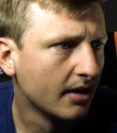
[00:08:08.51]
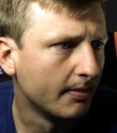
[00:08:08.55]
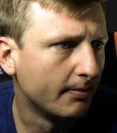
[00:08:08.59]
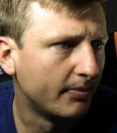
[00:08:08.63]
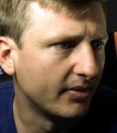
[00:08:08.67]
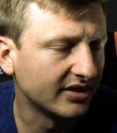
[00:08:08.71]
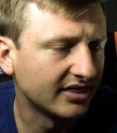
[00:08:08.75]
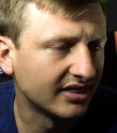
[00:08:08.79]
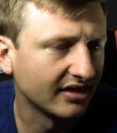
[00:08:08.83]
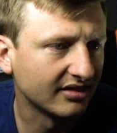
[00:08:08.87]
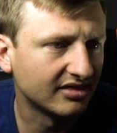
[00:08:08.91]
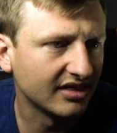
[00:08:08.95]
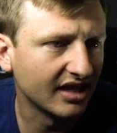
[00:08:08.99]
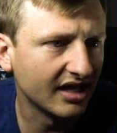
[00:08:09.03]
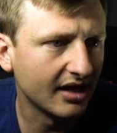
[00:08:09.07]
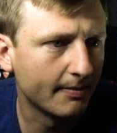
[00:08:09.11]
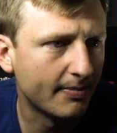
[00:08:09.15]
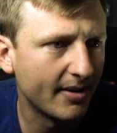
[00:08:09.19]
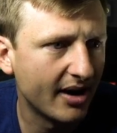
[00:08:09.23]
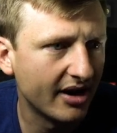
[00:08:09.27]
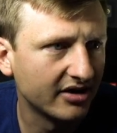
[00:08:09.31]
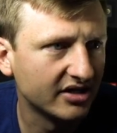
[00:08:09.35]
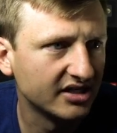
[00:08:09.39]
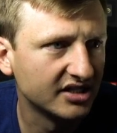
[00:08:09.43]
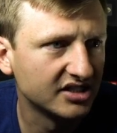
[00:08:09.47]
But the thing
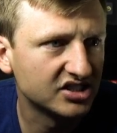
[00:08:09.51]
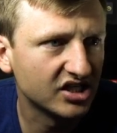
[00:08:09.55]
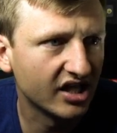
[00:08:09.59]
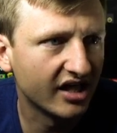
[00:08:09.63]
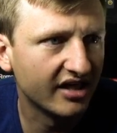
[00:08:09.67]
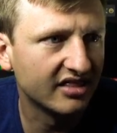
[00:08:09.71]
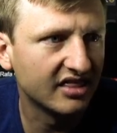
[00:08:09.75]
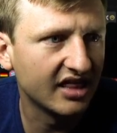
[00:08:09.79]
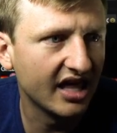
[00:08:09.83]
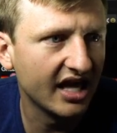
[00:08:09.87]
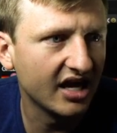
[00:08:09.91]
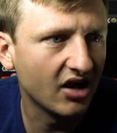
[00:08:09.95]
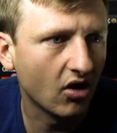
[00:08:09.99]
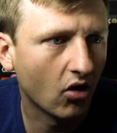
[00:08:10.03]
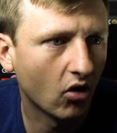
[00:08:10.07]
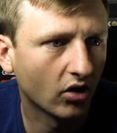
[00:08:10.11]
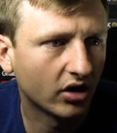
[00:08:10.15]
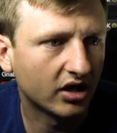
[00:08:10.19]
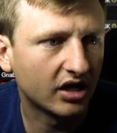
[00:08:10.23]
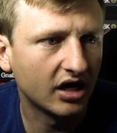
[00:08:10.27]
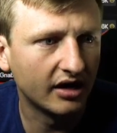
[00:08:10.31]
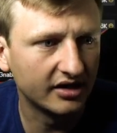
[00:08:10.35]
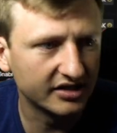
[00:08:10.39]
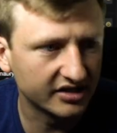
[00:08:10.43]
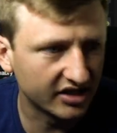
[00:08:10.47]
about it is they
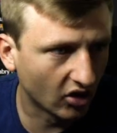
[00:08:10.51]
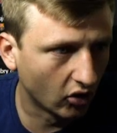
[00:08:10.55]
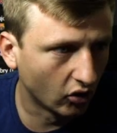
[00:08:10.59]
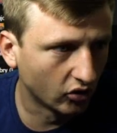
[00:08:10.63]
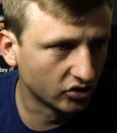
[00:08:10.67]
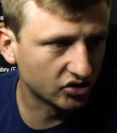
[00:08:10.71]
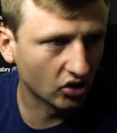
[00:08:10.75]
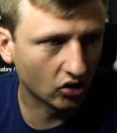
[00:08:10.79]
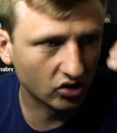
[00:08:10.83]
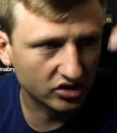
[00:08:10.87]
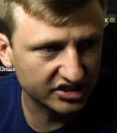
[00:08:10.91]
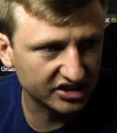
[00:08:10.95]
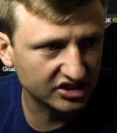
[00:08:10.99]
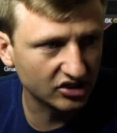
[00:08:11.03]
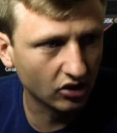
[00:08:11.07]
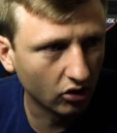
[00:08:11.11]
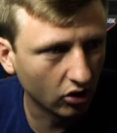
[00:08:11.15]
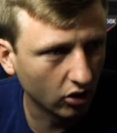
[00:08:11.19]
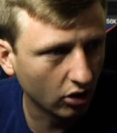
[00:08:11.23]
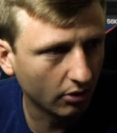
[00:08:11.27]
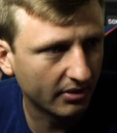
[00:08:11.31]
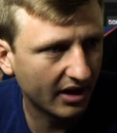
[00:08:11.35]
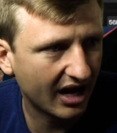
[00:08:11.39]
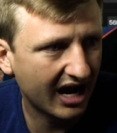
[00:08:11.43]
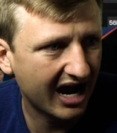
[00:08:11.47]
are those are still
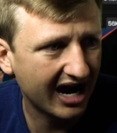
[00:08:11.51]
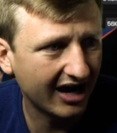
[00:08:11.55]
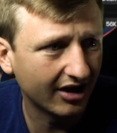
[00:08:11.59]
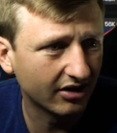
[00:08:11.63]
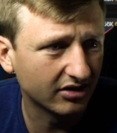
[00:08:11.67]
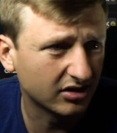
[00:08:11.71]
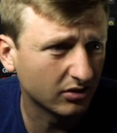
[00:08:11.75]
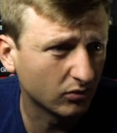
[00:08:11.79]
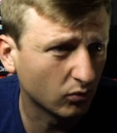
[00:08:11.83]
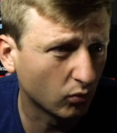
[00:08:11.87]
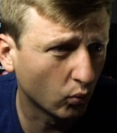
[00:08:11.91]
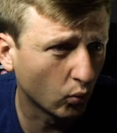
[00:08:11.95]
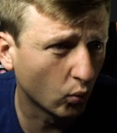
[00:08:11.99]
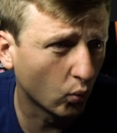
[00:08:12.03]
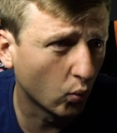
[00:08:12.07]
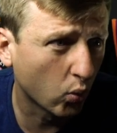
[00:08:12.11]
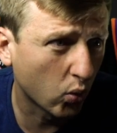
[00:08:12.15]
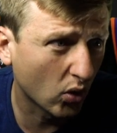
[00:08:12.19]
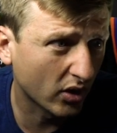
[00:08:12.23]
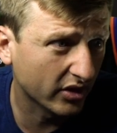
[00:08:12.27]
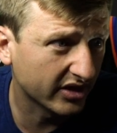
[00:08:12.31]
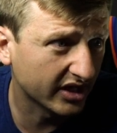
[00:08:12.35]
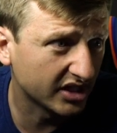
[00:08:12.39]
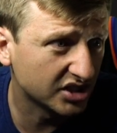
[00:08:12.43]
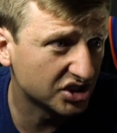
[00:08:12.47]
a little bit higher
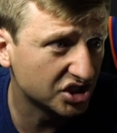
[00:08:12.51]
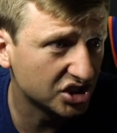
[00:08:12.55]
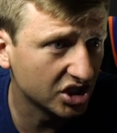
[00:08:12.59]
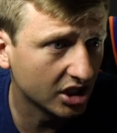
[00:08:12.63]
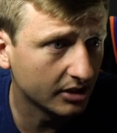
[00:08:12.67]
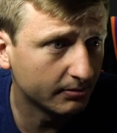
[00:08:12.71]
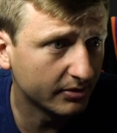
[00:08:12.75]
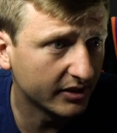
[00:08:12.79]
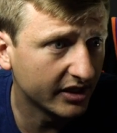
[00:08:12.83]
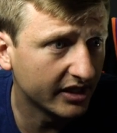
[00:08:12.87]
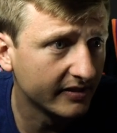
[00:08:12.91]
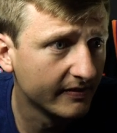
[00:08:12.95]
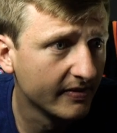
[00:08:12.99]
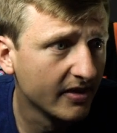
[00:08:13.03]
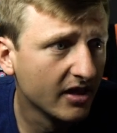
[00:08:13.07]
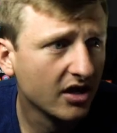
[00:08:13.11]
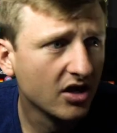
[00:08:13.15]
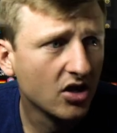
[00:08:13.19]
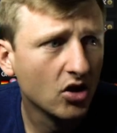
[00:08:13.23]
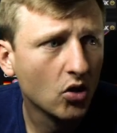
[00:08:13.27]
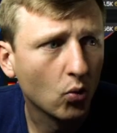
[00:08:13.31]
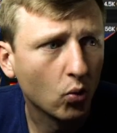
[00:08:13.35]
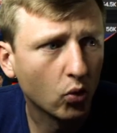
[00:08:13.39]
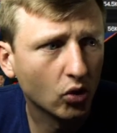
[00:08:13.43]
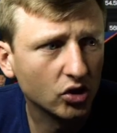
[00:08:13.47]
than where they should be.
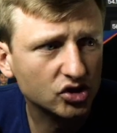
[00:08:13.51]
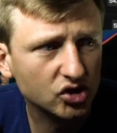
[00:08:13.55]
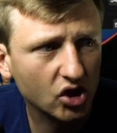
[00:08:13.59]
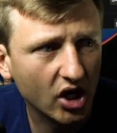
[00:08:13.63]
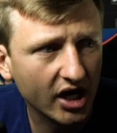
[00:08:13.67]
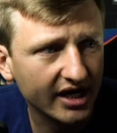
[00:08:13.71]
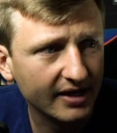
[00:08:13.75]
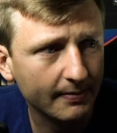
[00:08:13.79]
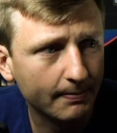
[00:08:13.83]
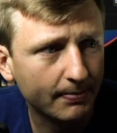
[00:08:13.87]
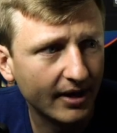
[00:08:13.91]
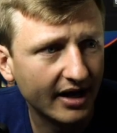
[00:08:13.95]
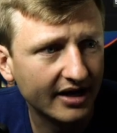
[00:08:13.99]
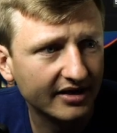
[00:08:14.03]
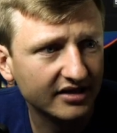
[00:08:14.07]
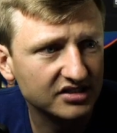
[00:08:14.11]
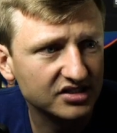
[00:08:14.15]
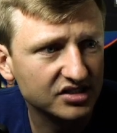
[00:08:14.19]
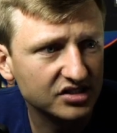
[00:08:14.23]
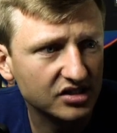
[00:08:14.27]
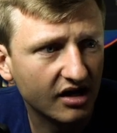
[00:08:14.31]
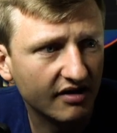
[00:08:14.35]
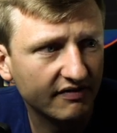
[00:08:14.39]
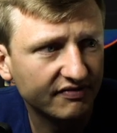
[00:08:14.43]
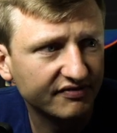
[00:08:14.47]
We're trying to buy the
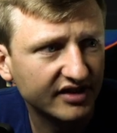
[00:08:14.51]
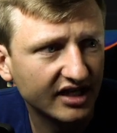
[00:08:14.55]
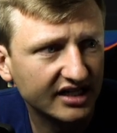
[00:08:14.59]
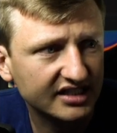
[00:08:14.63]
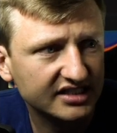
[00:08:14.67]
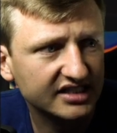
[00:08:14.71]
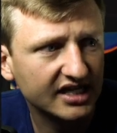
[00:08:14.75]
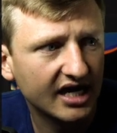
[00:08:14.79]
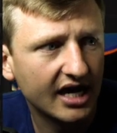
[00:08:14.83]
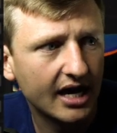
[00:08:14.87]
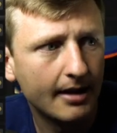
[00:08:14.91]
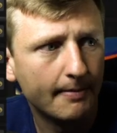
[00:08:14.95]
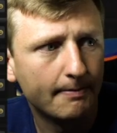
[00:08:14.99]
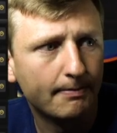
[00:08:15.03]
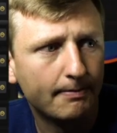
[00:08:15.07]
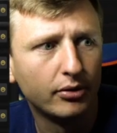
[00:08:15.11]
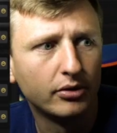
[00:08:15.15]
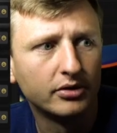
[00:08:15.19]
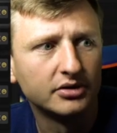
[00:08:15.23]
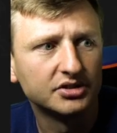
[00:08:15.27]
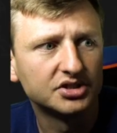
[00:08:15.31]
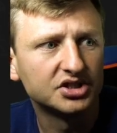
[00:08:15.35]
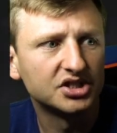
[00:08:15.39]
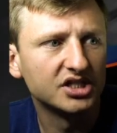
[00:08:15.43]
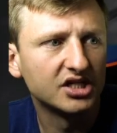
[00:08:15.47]
stuff that's kind of
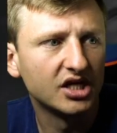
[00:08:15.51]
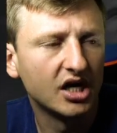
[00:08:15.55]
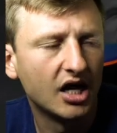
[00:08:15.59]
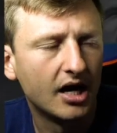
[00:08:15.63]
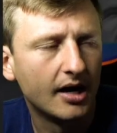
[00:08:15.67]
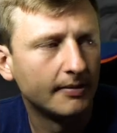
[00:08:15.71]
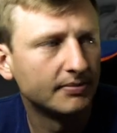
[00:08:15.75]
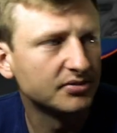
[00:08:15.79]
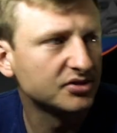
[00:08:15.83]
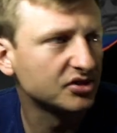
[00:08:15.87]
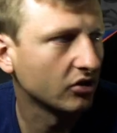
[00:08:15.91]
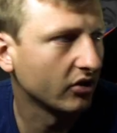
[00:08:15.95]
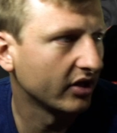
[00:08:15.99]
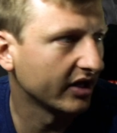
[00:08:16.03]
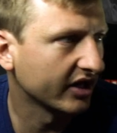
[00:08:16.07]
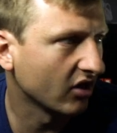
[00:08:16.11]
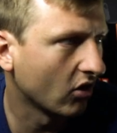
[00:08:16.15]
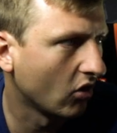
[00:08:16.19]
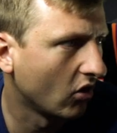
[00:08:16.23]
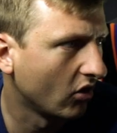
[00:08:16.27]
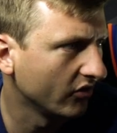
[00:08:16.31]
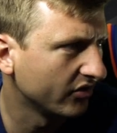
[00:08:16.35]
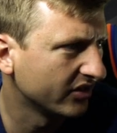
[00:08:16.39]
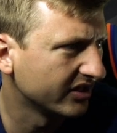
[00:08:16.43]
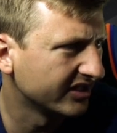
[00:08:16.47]
pushing up. So, like,
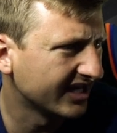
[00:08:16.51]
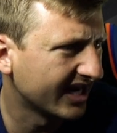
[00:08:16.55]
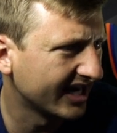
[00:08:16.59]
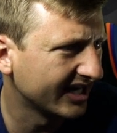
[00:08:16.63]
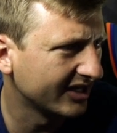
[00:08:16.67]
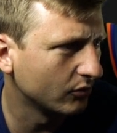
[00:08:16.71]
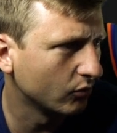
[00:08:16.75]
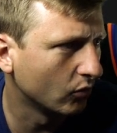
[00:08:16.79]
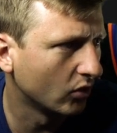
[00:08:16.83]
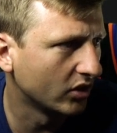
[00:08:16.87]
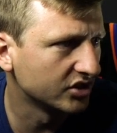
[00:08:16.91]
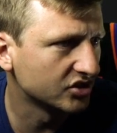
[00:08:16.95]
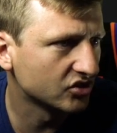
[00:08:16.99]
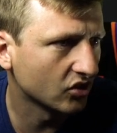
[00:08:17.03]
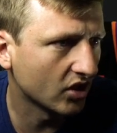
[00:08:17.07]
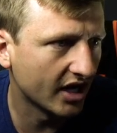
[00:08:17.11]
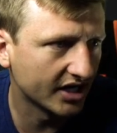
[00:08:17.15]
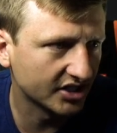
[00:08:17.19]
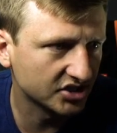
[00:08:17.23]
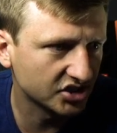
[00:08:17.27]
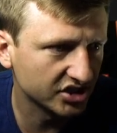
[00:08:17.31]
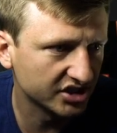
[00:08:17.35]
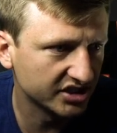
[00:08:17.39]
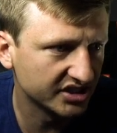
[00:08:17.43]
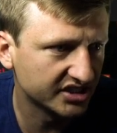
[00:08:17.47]
all the ninety-ones are
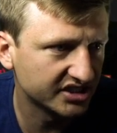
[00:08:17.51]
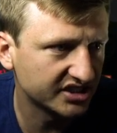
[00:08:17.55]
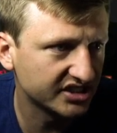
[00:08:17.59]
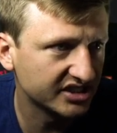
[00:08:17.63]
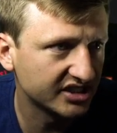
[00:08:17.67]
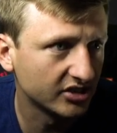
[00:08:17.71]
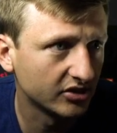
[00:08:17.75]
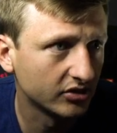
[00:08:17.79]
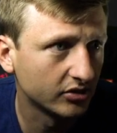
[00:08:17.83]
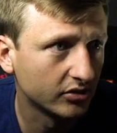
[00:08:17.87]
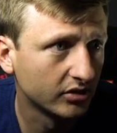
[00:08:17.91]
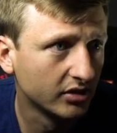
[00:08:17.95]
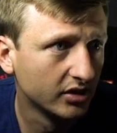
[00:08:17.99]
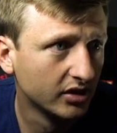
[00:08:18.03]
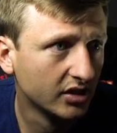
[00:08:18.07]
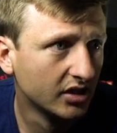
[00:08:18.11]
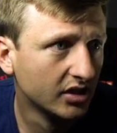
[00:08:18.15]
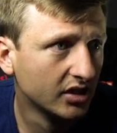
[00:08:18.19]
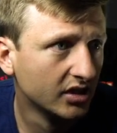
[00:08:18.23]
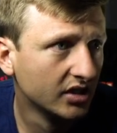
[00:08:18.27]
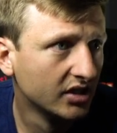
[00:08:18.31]
actually still...